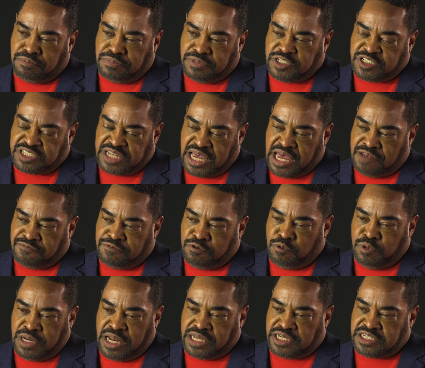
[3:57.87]
stand for
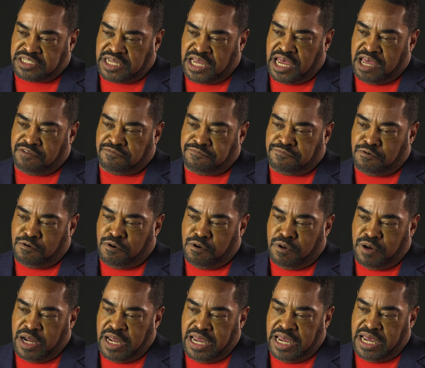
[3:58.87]
what I stand
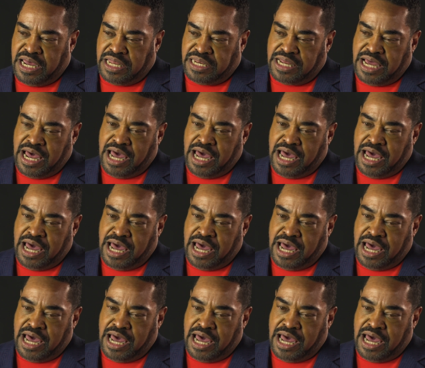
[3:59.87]
for, and